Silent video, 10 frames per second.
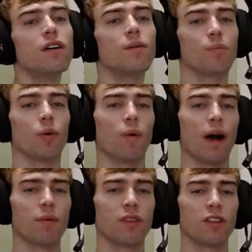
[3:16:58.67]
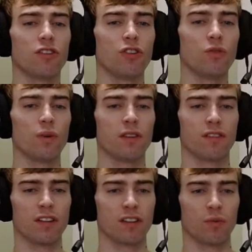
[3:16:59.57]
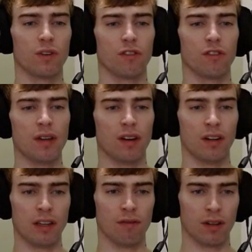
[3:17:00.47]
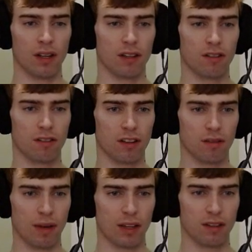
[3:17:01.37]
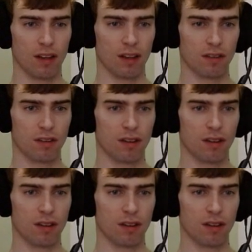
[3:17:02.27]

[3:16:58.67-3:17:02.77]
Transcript: But why would the 2, 1, 6 ones be uneven? It just doesn't make sense.